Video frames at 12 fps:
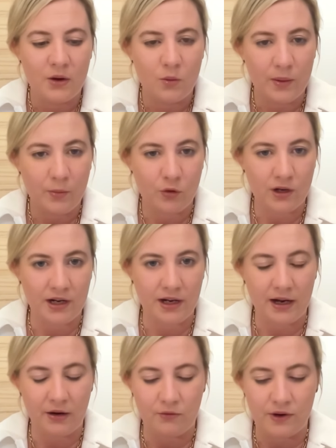We brought in
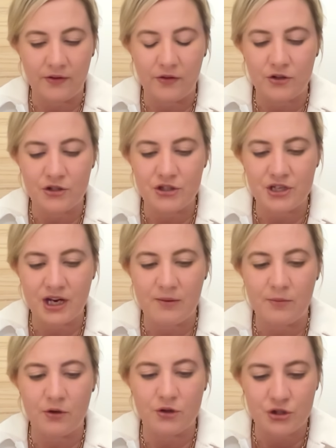a research
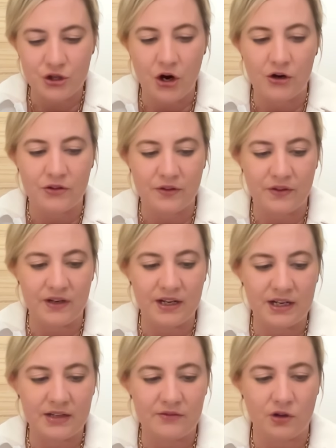team who showed that the
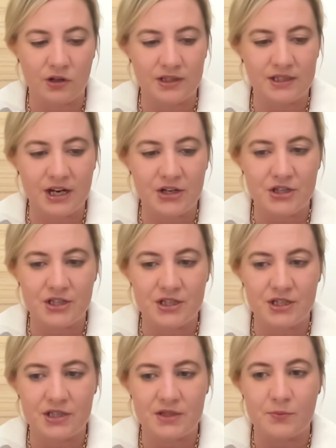negative connotations
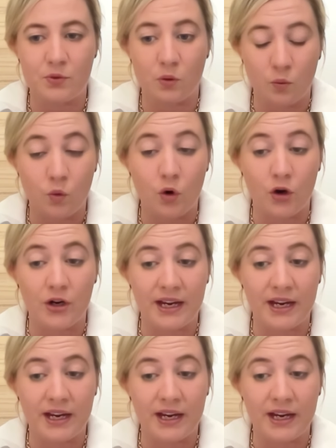to the sport were